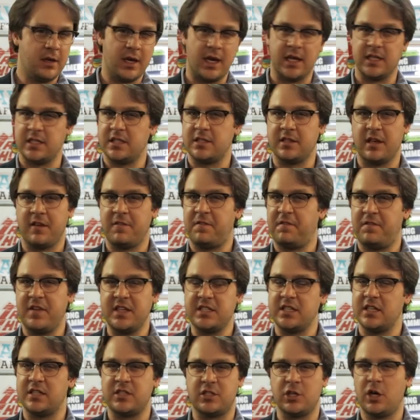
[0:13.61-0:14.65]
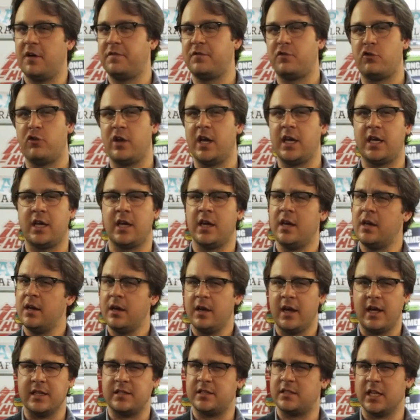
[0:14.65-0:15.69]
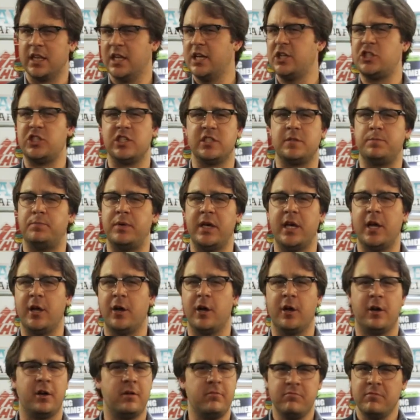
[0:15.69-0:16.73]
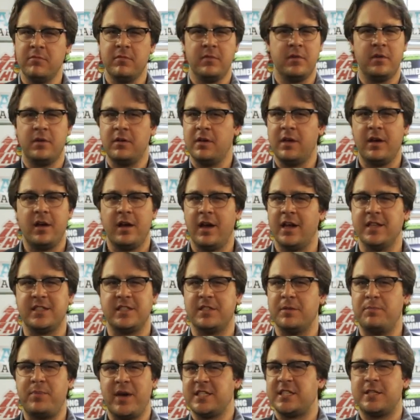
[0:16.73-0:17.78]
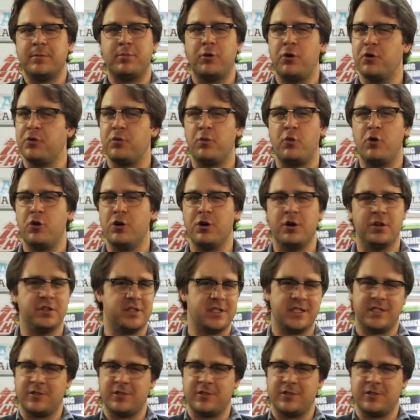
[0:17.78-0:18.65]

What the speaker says: It's fizzy soft drink, it's delicious beer, it's the best of both worlds.